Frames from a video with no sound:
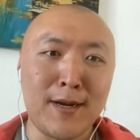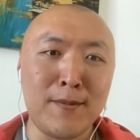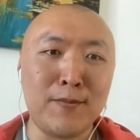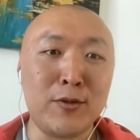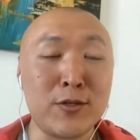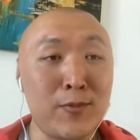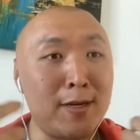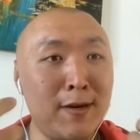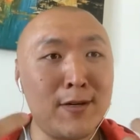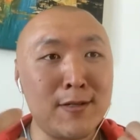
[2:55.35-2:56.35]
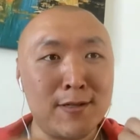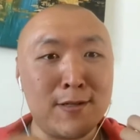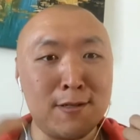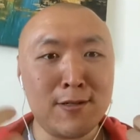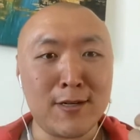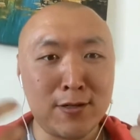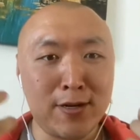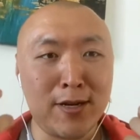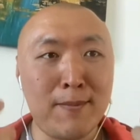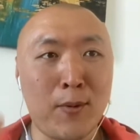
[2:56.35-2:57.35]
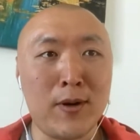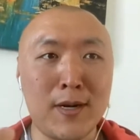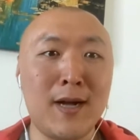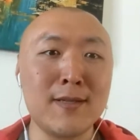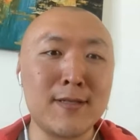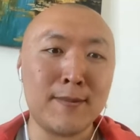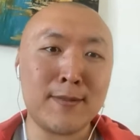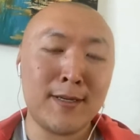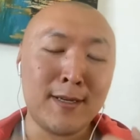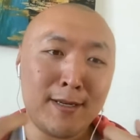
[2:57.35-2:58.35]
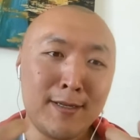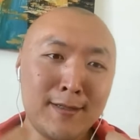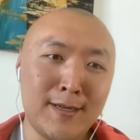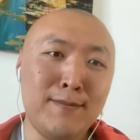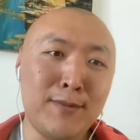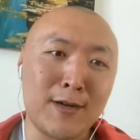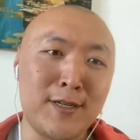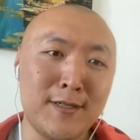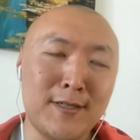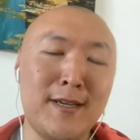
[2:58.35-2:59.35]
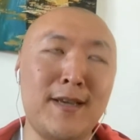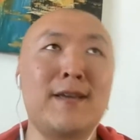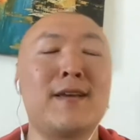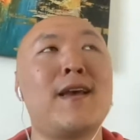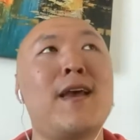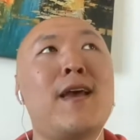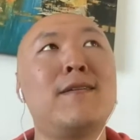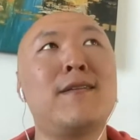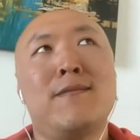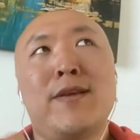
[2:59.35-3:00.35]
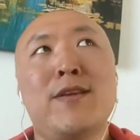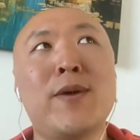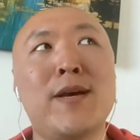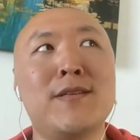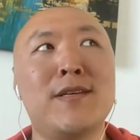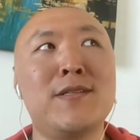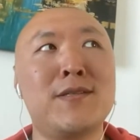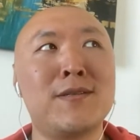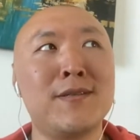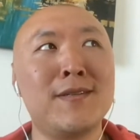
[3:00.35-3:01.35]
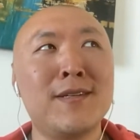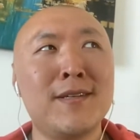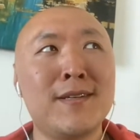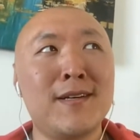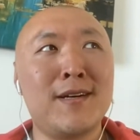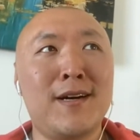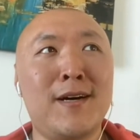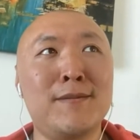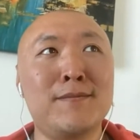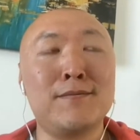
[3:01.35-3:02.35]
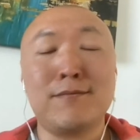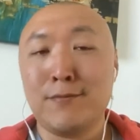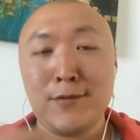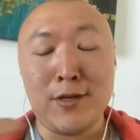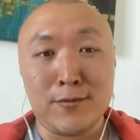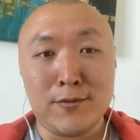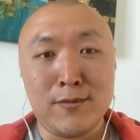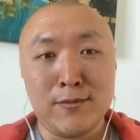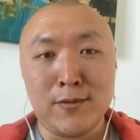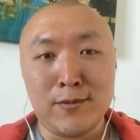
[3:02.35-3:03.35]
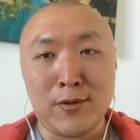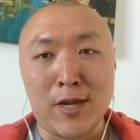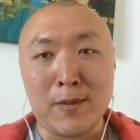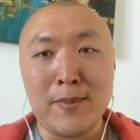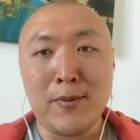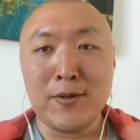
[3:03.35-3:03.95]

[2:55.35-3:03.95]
Which is why governance is such an important concept in blockchain today, and in many ways is, um, you know, to a lot of people,